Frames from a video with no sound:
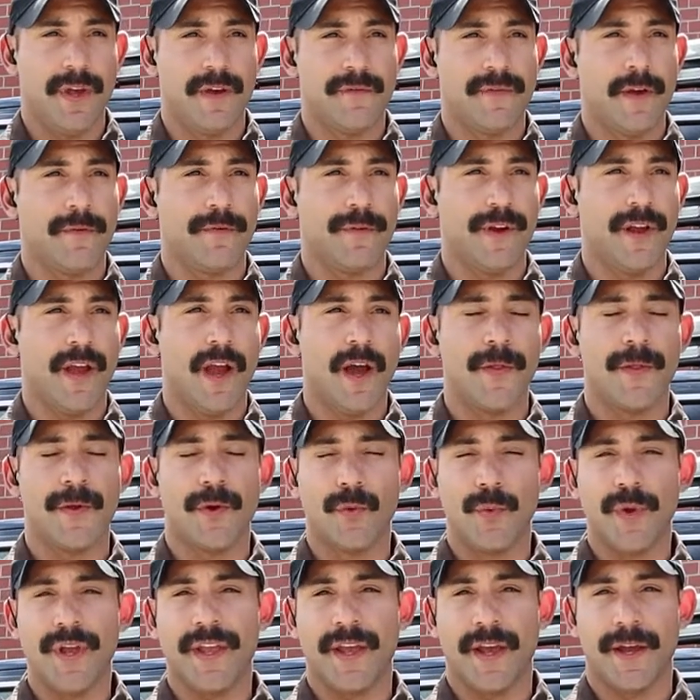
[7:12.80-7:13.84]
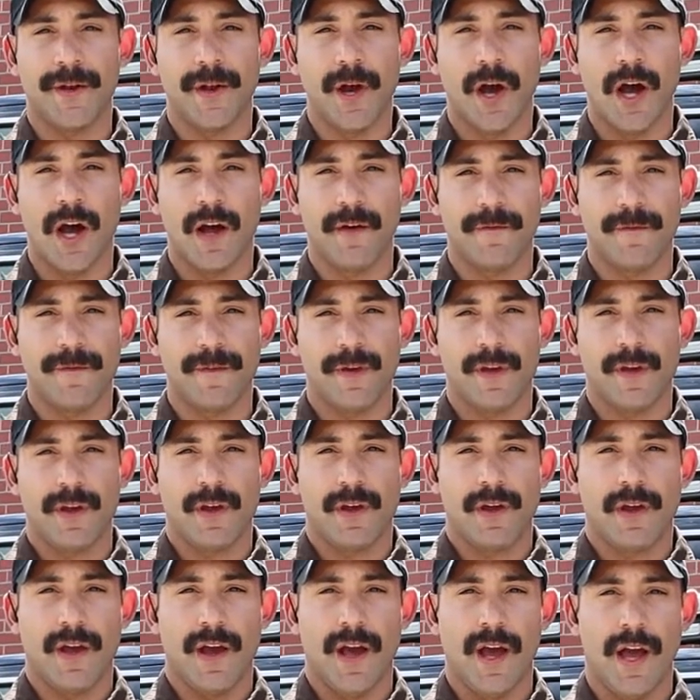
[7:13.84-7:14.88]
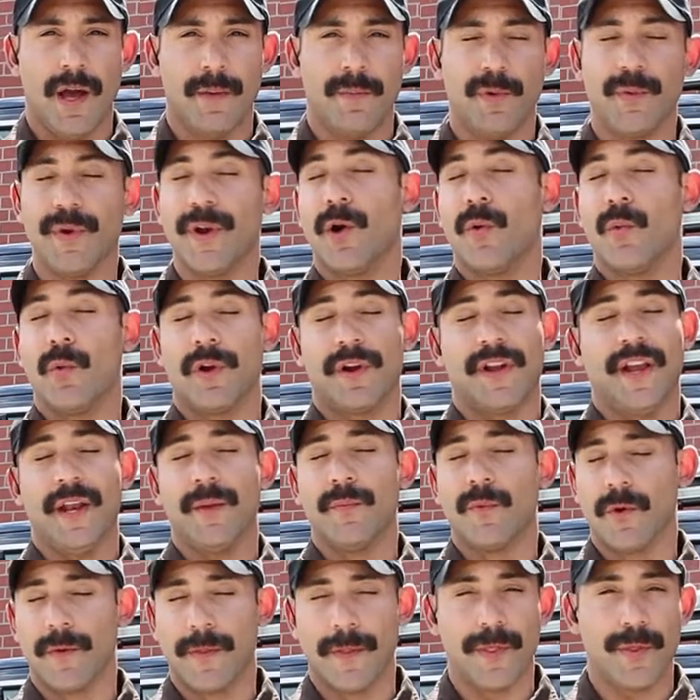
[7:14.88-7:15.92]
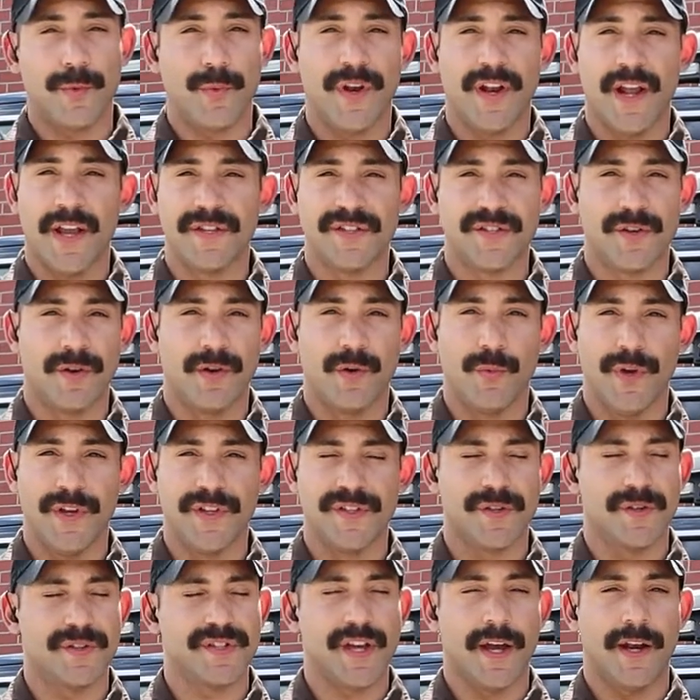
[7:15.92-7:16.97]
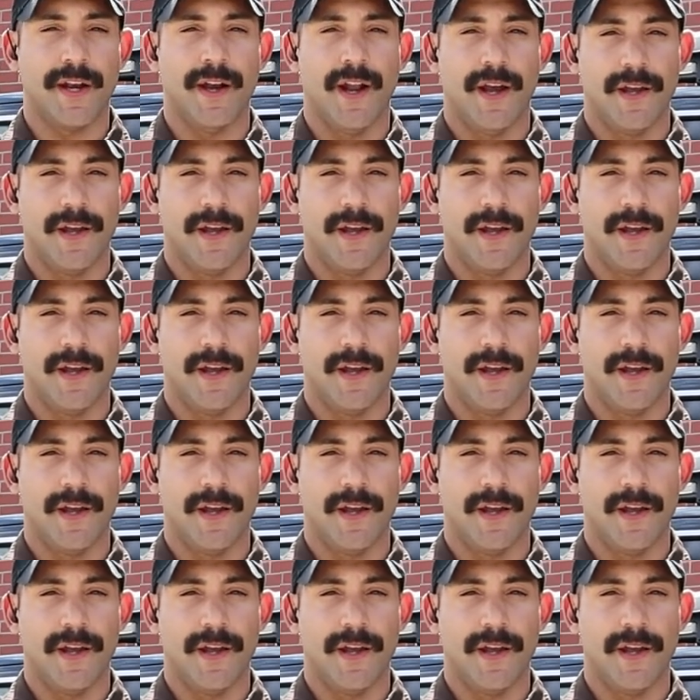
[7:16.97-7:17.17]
we have every other weekend off, but we don't work any more than 3 days during a week, so it's kind of